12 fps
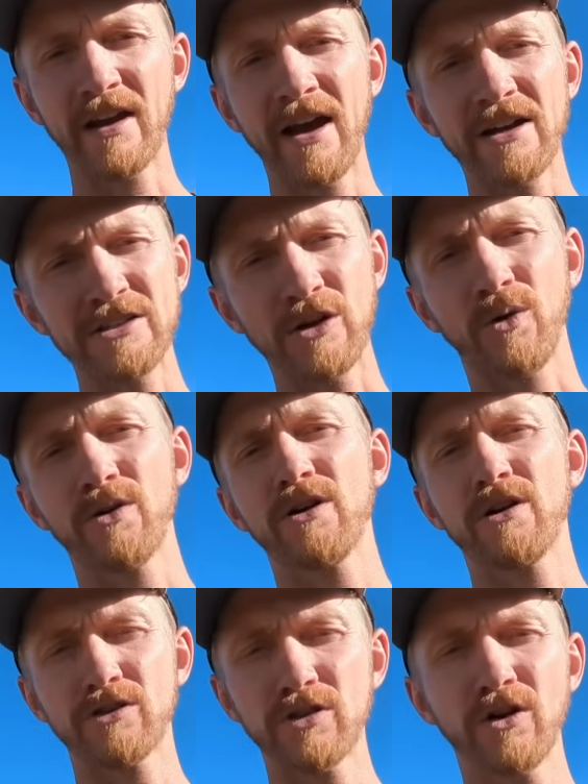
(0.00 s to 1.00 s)
I actually ordered
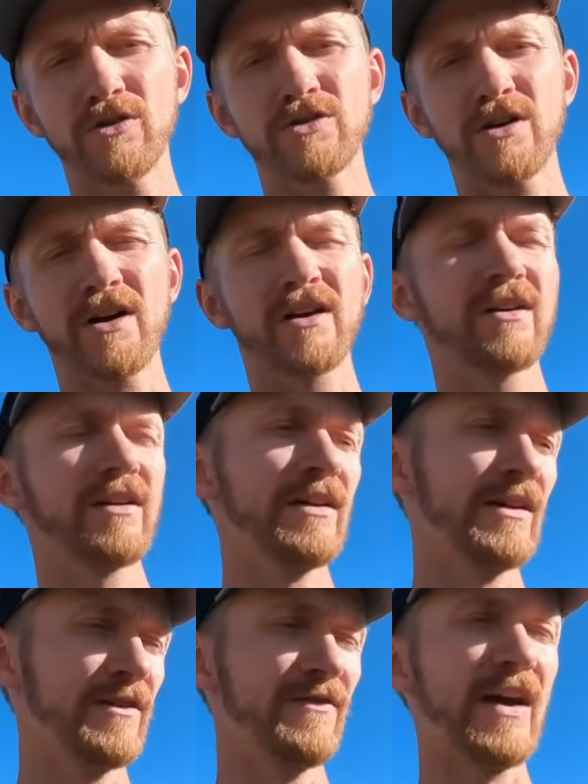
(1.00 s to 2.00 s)
a tow truck in
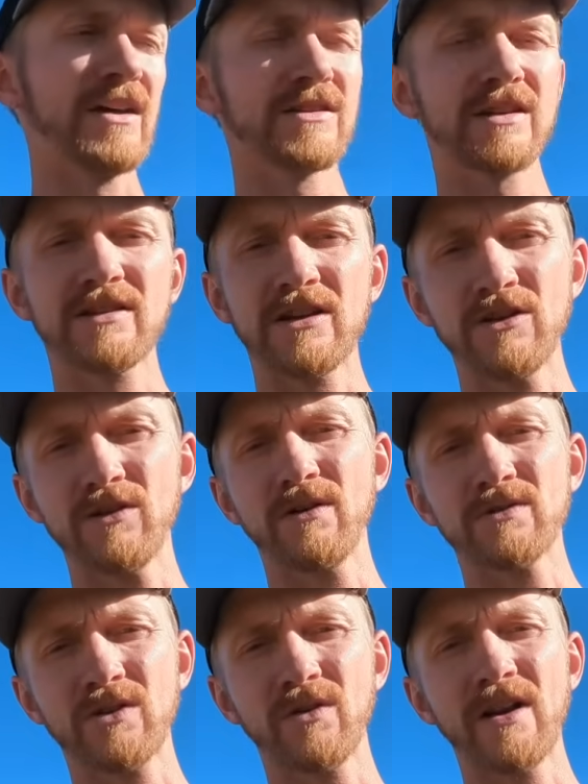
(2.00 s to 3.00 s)
advance because I knew that
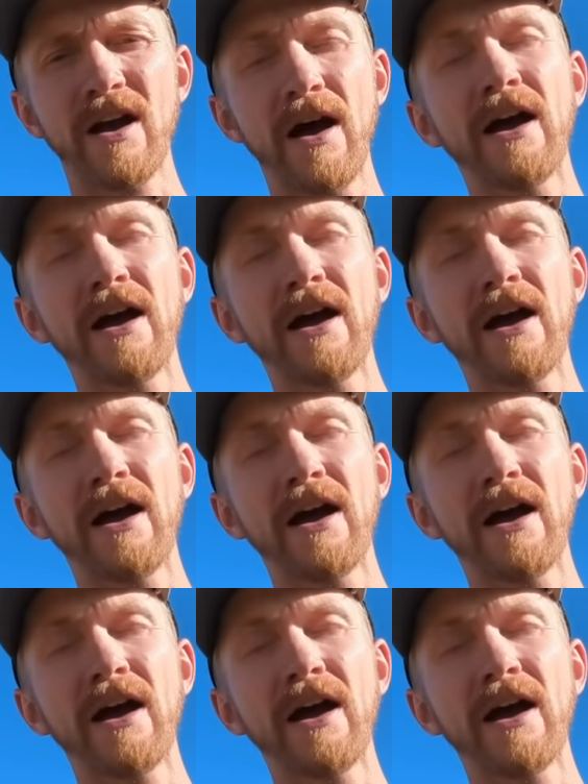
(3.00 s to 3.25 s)
was going to happen.